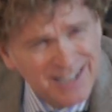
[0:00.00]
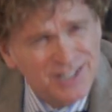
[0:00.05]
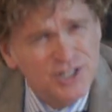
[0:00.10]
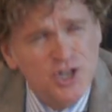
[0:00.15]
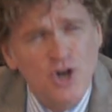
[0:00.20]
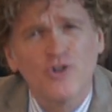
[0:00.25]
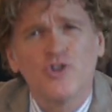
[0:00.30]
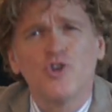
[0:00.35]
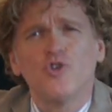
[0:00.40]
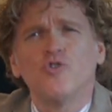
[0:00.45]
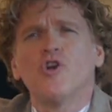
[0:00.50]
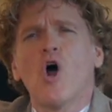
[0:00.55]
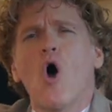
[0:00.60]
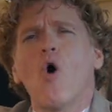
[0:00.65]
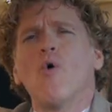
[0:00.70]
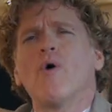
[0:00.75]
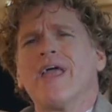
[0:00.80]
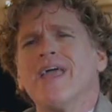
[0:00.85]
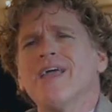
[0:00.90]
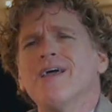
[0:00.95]
until you
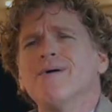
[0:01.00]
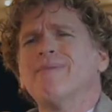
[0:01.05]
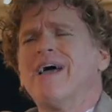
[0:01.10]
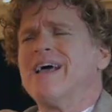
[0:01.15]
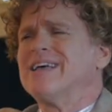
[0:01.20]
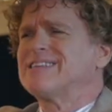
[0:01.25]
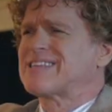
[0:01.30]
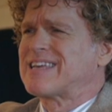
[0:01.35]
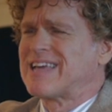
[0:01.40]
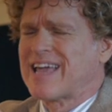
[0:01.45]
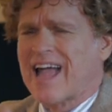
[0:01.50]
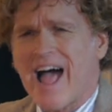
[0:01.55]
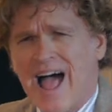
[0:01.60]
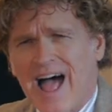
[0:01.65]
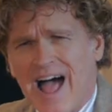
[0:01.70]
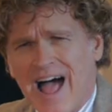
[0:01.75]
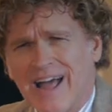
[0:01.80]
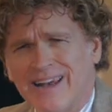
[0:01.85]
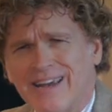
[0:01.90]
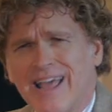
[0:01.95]
know him as
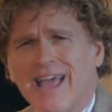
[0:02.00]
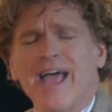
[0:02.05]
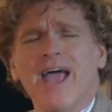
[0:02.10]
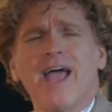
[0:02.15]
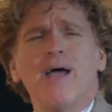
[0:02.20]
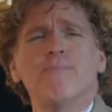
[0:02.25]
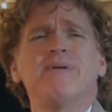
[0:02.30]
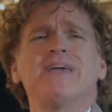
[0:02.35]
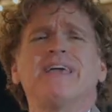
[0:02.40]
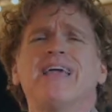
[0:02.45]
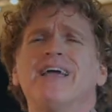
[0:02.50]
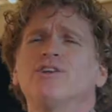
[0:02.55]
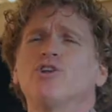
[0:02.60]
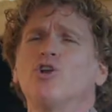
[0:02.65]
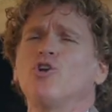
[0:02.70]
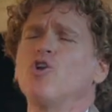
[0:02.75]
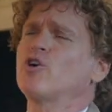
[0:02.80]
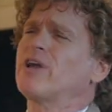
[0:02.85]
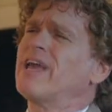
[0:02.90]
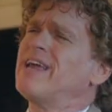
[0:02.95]
God and begin to
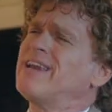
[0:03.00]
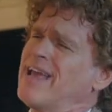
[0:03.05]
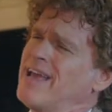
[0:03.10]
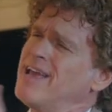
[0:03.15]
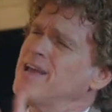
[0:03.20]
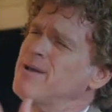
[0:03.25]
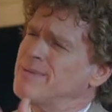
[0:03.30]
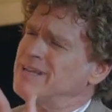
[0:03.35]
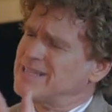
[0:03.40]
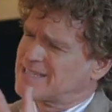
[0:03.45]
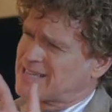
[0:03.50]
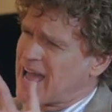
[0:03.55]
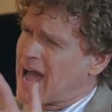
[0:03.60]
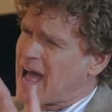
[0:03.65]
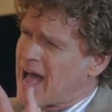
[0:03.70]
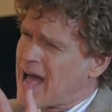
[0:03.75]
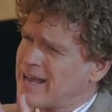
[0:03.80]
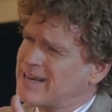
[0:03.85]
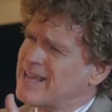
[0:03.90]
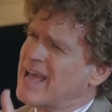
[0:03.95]
look at him as
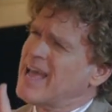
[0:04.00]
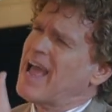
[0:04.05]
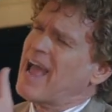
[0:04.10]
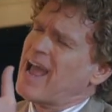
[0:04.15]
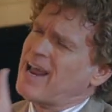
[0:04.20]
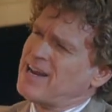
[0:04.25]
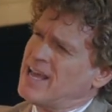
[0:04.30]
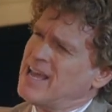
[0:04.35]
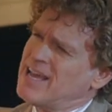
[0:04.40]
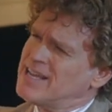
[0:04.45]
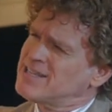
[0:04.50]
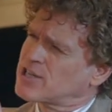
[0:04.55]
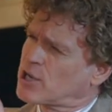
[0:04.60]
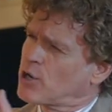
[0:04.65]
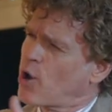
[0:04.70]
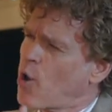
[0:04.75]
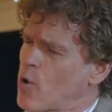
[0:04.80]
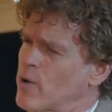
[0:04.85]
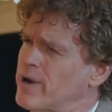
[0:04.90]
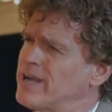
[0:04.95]
God, and his
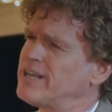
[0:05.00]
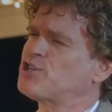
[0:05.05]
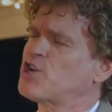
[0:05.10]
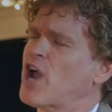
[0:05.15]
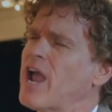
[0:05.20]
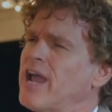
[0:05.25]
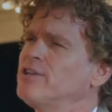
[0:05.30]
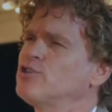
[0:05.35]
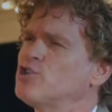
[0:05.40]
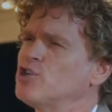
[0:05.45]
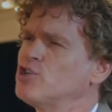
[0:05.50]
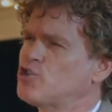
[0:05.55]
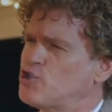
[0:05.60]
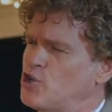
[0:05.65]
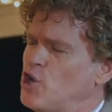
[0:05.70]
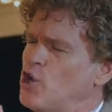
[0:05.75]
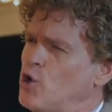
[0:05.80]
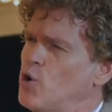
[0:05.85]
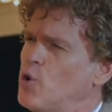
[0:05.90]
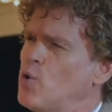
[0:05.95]
glory changes
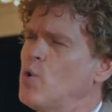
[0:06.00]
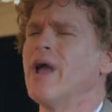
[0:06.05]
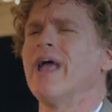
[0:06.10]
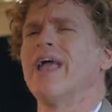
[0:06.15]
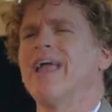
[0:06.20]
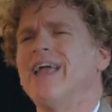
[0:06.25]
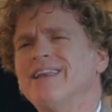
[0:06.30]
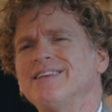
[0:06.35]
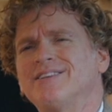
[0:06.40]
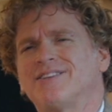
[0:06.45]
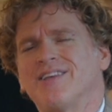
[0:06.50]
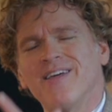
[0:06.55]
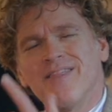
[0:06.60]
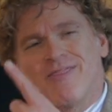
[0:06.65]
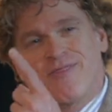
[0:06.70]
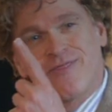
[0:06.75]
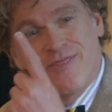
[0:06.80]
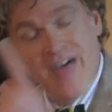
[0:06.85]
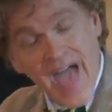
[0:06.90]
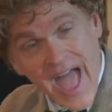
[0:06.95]
you into
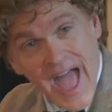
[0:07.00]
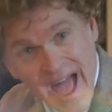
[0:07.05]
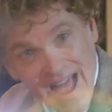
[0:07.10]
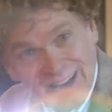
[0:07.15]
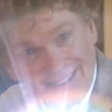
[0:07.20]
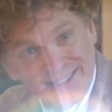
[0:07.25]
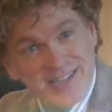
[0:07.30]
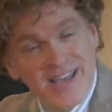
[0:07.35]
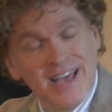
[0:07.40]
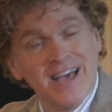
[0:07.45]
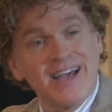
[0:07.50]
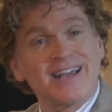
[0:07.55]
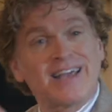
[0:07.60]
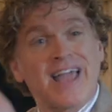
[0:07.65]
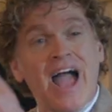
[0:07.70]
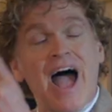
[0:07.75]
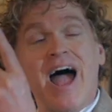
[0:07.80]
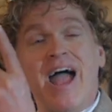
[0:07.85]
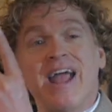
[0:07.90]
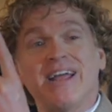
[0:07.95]
that
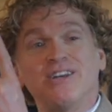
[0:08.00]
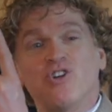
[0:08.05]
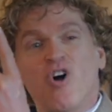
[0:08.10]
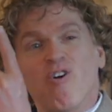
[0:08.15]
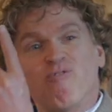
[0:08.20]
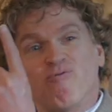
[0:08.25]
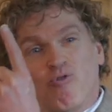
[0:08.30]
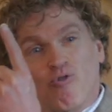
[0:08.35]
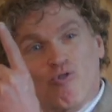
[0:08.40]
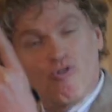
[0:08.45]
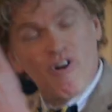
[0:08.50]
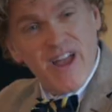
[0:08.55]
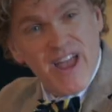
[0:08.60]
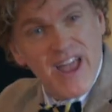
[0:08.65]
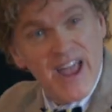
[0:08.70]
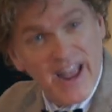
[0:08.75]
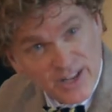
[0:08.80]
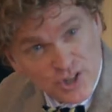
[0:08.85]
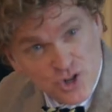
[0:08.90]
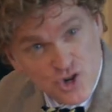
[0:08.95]
kind of
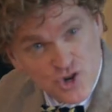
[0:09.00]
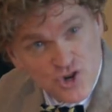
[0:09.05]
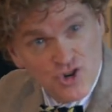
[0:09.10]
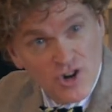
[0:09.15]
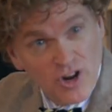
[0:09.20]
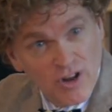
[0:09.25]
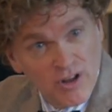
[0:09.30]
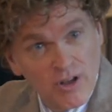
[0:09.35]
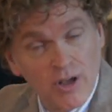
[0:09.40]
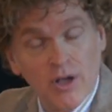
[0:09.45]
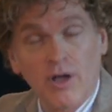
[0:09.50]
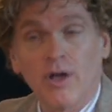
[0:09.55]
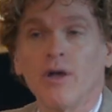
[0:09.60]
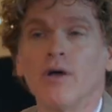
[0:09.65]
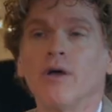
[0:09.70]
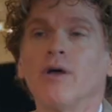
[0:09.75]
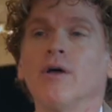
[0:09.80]
rich. Yes.